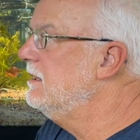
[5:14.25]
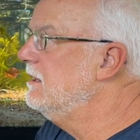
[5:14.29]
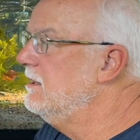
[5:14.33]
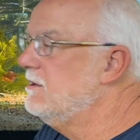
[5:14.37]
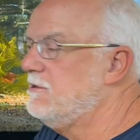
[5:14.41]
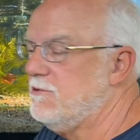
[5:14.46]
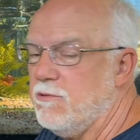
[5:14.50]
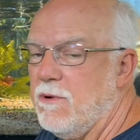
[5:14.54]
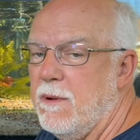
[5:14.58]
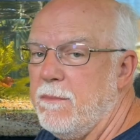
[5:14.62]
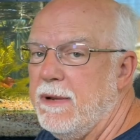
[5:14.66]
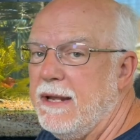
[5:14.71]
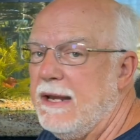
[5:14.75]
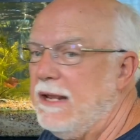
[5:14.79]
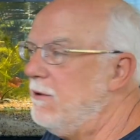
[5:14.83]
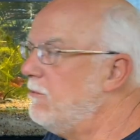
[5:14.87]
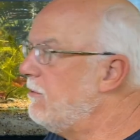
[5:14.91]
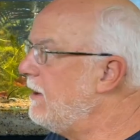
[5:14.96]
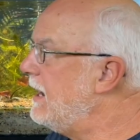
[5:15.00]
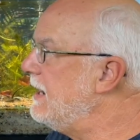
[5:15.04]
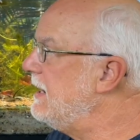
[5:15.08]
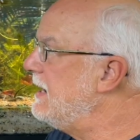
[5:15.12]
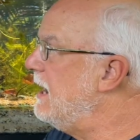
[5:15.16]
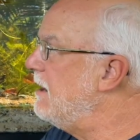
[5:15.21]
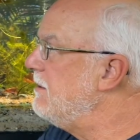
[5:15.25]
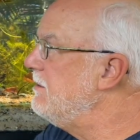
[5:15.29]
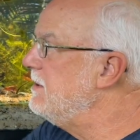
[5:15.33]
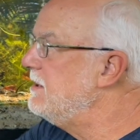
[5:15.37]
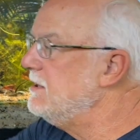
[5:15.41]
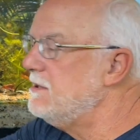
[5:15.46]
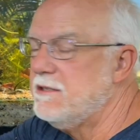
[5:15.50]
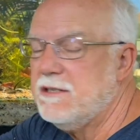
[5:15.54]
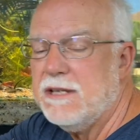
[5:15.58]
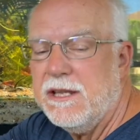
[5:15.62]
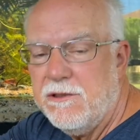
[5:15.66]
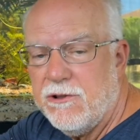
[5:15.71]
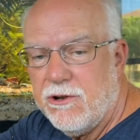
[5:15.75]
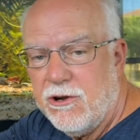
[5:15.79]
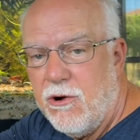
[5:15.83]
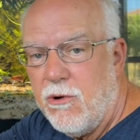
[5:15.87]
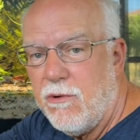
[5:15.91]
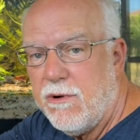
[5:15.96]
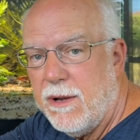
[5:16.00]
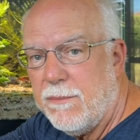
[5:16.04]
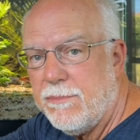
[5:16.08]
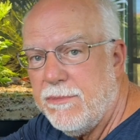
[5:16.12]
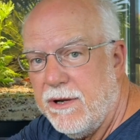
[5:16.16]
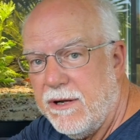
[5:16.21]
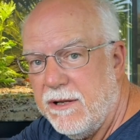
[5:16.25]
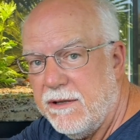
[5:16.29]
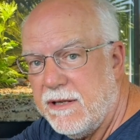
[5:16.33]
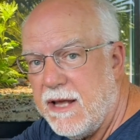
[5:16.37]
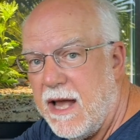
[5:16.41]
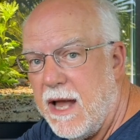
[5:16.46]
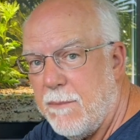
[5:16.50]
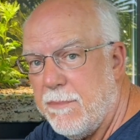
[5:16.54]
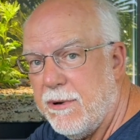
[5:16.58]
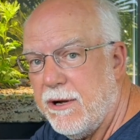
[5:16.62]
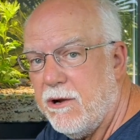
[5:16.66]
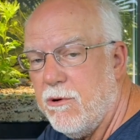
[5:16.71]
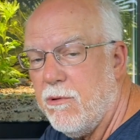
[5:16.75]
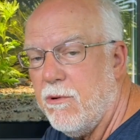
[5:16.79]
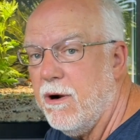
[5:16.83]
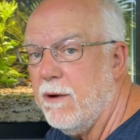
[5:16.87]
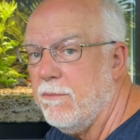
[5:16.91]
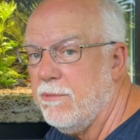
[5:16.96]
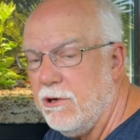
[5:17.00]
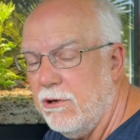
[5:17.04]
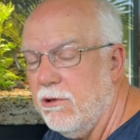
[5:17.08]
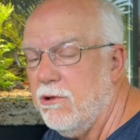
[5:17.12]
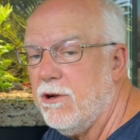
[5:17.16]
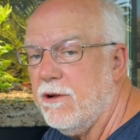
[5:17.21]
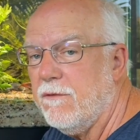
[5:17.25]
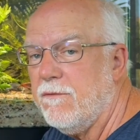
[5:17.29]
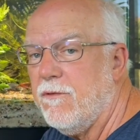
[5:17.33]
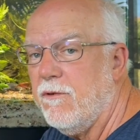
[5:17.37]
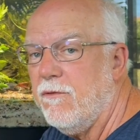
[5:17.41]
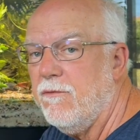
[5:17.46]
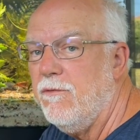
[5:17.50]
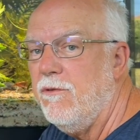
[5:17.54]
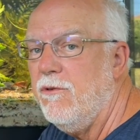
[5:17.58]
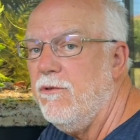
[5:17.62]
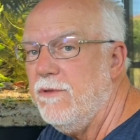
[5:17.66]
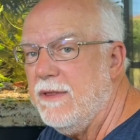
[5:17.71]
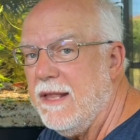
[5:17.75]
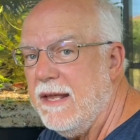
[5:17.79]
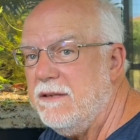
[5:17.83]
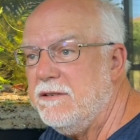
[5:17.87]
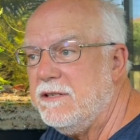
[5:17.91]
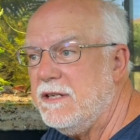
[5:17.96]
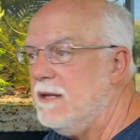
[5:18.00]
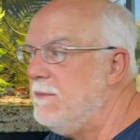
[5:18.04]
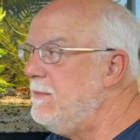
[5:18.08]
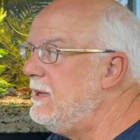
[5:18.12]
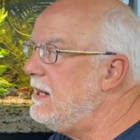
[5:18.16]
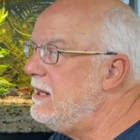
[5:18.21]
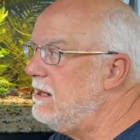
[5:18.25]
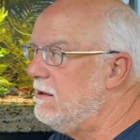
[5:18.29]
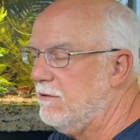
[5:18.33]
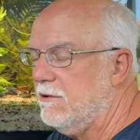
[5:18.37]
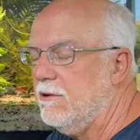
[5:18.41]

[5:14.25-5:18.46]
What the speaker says: swim and eat. Right now you can see they're going up to the top of the aquarium. They're looking for food. They see me here.